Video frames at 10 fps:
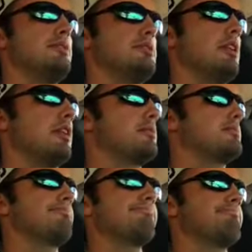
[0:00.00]
Talk
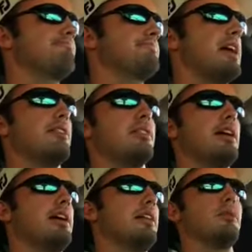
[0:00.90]
every
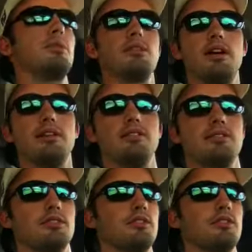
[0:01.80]
day like we were dating.